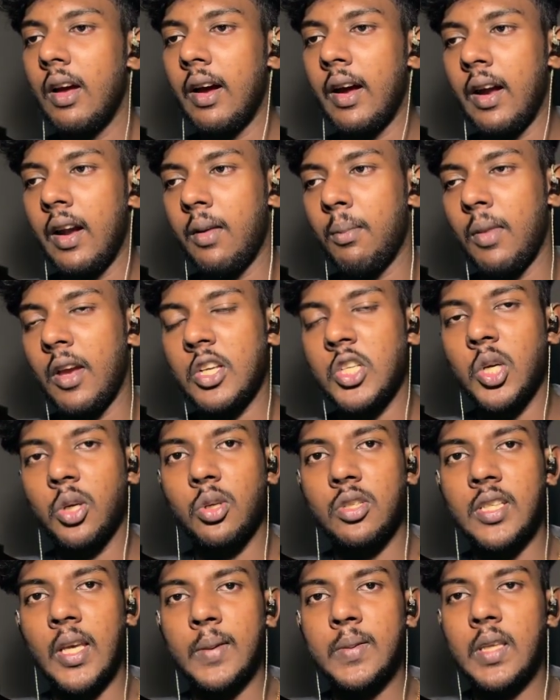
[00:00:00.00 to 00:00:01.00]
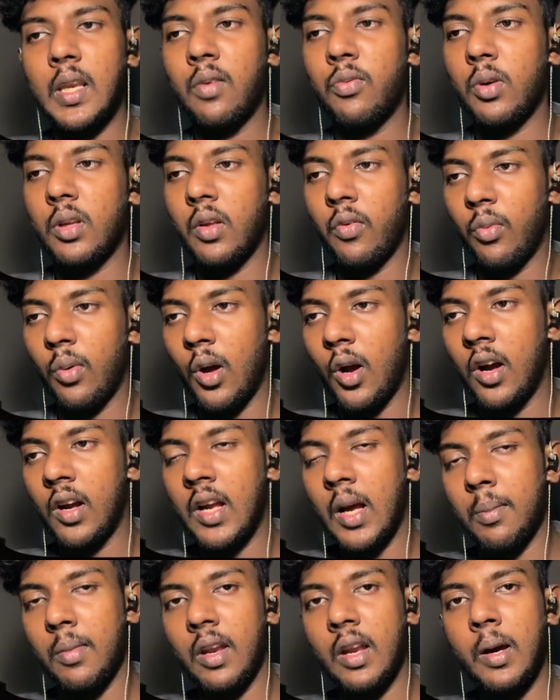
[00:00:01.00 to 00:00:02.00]
and make sure to subscribe for the vlog
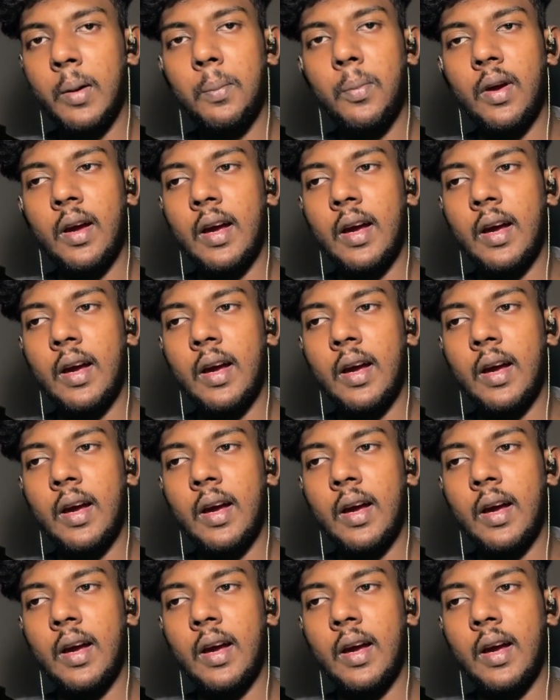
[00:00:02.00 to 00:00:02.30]
coming up.